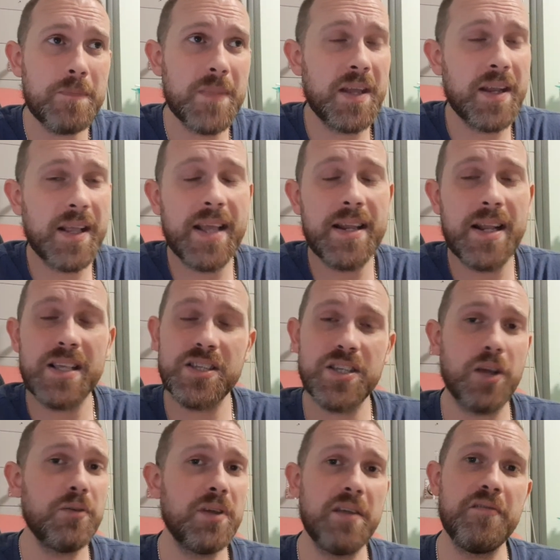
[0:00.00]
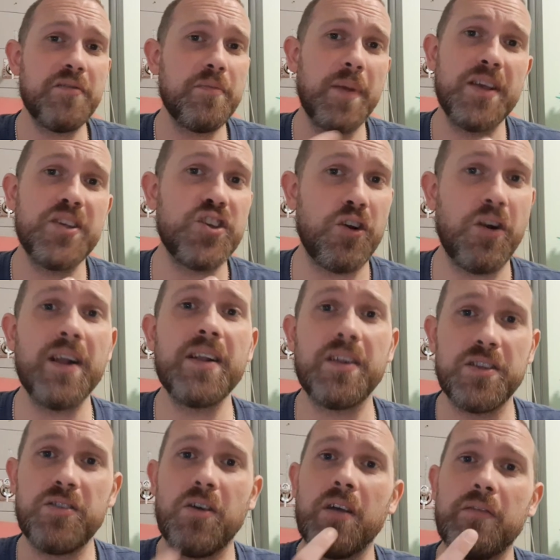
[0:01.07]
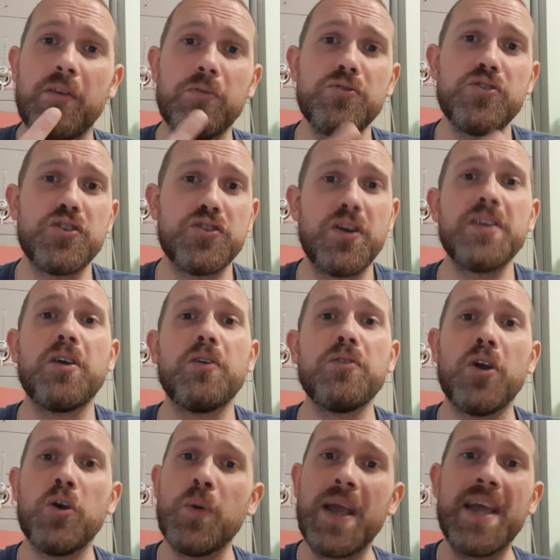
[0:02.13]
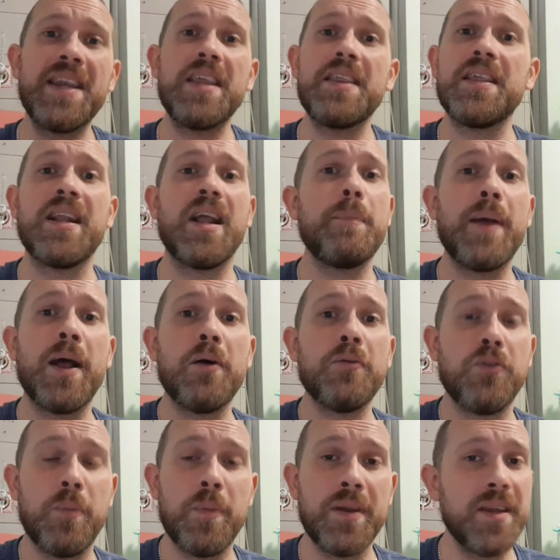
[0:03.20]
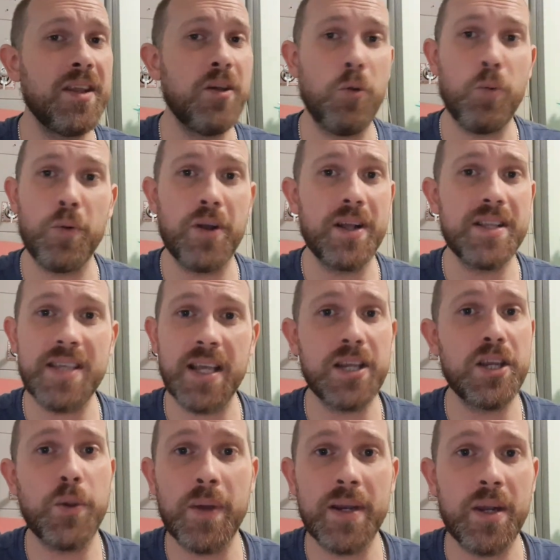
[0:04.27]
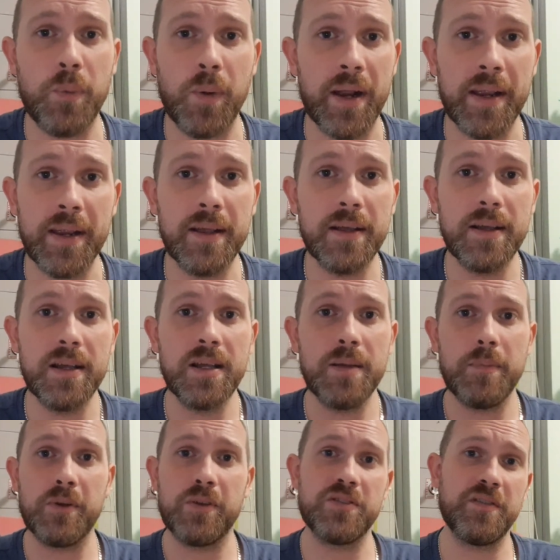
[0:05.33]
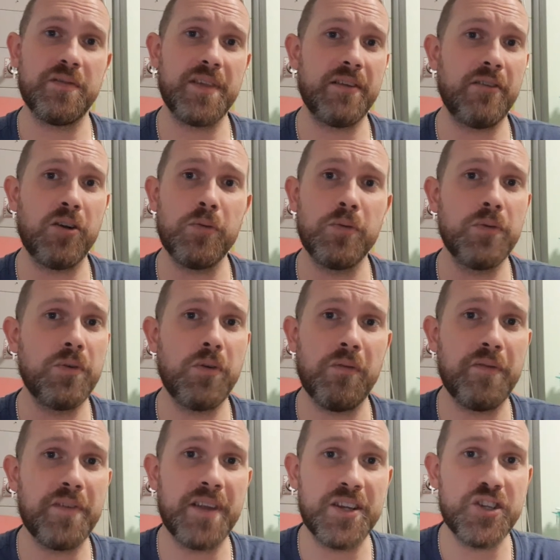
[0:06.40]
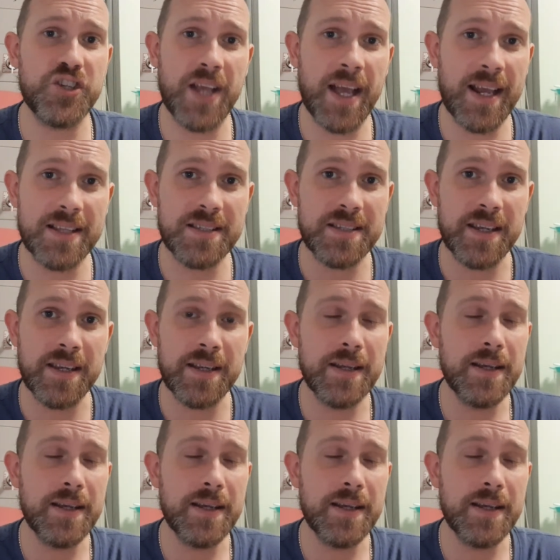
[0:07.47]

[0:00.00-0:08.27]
And again, that's the only information I can divulge, because I don't know anything about them, nor would I tell you anyway, because of their own confidentiality.